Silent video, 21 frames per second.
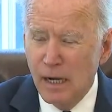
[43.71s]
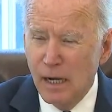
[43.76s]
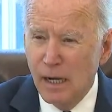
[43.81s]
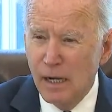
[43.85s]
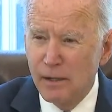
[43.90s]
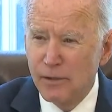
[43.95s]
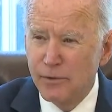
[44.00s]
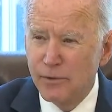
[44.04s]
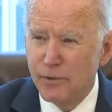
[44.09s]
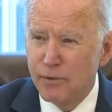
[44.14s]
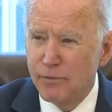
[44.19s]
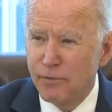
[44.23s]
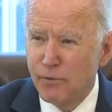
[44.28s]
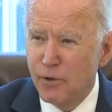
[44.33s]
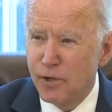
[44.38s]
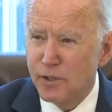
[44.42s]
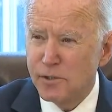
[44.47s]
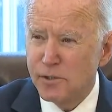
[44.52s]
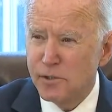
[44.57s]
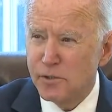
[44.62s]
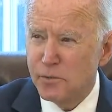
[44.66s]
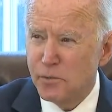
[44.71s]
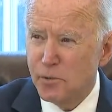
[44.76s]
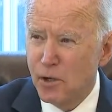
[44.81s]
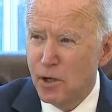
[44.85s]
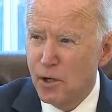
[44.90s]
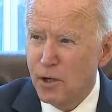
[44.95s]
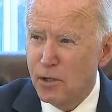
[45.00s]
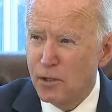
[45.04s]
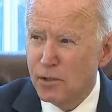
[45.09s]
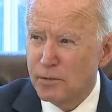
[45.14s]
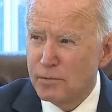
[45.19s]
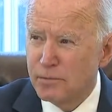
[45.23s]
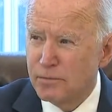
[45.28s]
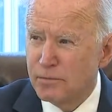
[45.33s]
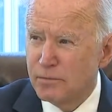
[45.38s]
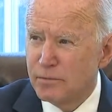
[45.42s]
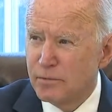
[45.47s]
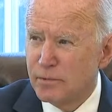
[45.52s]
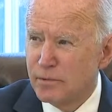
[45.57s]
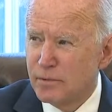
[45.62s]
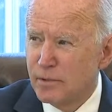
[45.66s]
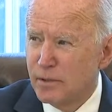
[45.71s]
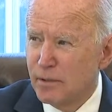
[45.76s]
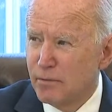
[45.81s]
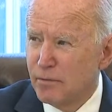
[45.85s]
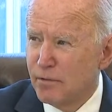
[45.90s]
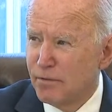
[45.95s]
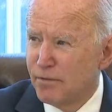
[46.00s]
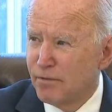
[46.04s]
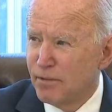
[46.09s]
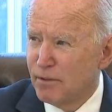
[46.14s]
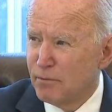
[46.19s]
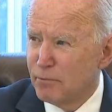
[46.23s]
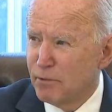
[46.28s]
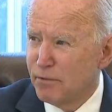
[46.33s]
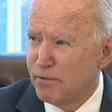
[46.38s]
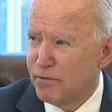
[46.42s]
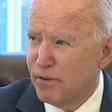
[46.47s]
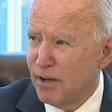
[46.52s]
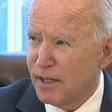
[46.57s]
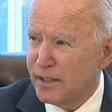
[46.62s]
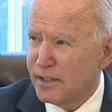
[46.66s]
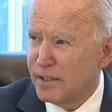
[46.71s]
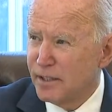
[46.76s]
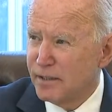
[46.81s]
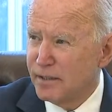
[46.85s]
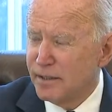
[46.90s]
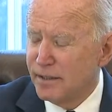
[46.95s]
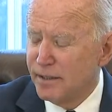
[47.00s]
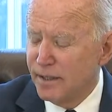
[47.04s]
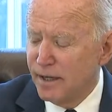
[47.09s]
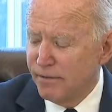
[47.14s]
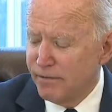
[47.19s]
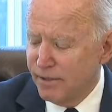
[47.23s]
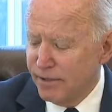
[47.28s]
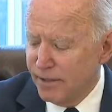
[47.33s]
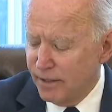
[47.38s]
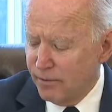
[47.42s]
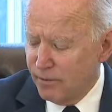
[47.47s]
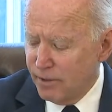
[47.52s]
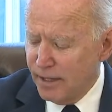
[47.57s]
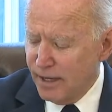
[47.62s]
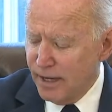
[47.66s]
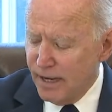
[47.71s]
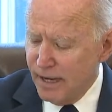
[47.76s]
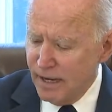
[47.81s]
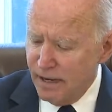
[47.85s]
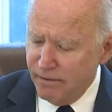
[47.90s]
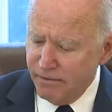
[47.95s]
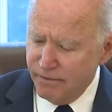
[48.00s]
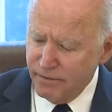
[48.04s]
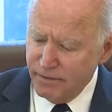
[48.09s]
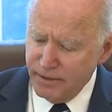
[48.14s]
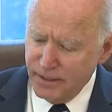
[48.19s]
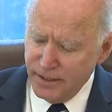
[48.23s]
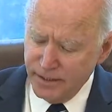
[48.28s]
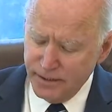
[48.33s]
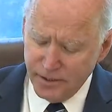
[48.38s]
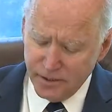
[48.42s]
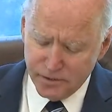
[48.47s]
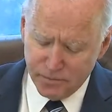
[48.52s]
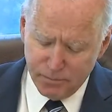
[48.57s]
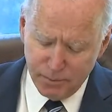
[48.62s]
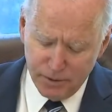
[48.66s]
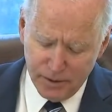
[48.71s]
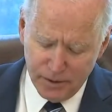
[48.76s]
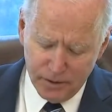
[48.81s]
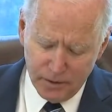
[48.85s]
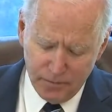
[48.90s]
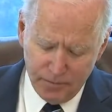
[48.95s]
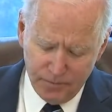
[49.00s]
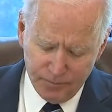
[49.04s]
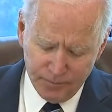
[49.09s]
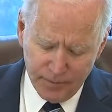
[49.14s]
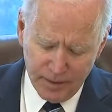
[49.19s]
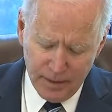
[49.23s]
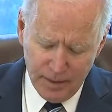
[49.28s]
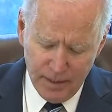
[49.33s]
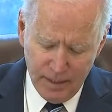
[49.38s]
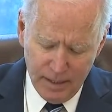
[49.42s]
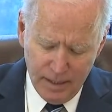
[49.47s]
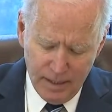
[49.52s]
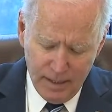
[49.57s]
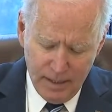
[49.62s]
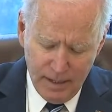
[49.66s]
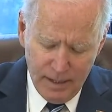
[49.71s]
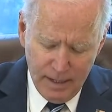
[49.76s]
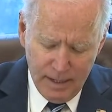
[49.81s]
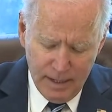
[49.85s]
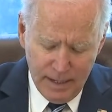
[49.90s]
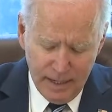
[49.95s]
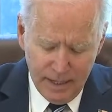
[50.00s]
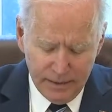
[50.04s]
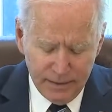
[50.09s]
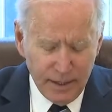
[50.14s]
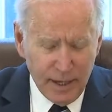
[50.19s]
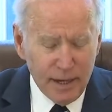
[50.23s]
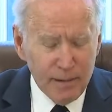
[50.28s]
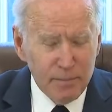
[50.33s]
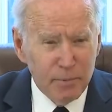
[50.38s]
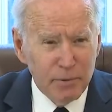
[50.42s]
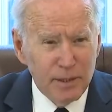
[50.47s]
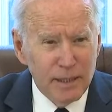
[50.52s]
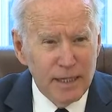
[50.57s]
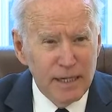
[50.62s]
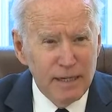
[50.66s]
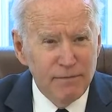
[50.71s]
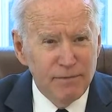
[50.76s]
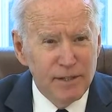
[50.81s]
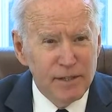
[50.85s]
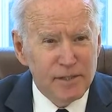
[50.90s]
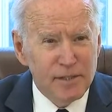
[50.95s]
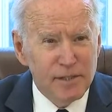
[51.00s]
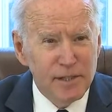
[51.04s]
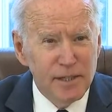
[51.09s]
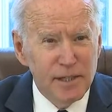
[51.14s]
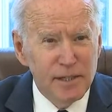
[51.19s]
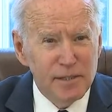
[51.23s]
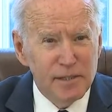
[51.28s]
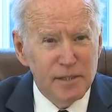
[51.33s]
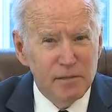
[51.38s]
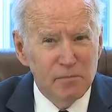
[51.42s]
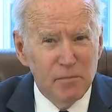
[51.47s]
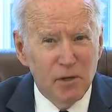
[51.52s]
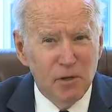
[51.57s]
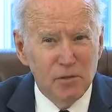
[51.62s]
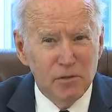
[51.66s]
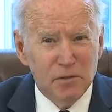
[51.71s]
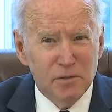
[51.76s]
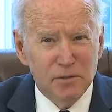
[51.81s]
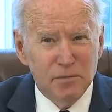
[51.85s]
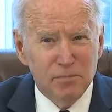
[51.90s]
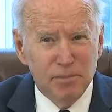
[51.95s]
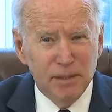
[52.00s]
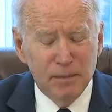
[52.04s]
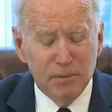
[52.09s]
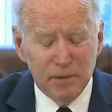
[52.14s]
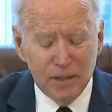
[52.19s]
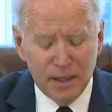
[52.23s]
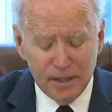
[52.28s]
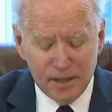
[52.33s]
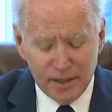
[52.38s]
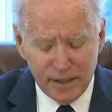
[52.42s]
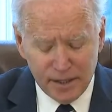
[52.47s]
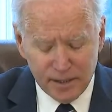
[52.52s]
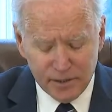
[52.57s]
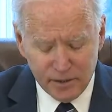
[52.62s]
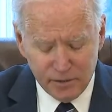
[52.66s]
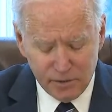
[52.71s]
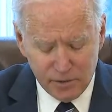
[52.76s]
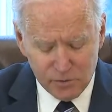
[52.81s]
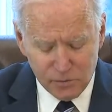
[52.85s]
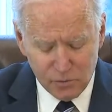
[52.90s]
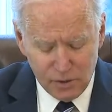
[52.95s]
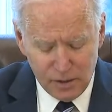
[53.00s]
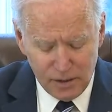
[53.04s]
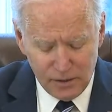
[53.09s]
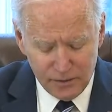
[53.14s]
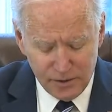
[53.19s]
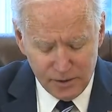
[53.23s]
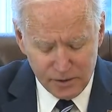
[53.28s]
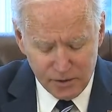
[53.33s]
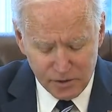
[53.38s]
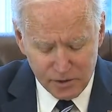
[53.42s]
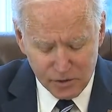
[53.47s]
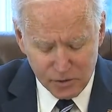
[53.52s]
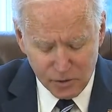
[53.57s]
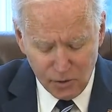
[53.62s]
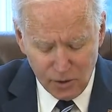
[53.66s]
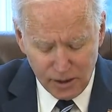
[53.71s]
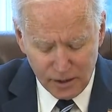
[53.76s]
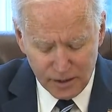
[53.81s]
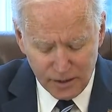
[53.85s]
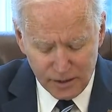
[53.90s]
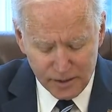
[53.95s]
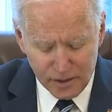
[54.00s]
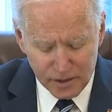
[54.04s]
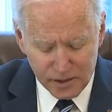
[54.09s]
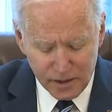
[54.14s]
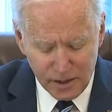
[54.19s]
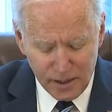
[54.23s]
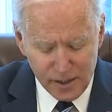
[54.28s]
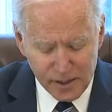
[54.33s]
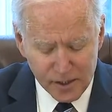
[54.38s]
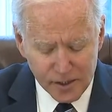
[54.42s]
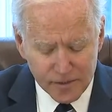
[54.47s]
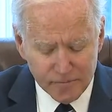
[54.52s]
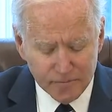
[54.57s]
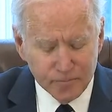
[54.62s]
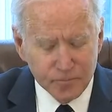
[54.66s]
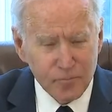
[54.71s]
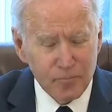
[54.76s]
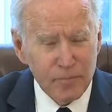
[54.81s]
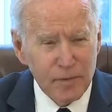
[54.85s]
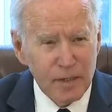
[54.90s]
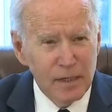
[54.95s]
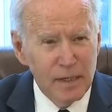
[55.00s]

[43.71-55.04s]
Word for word: uh, their voices were heard and reflected in everything we have in this bill. And I believe this is, and most people I think do as well, this historic legislation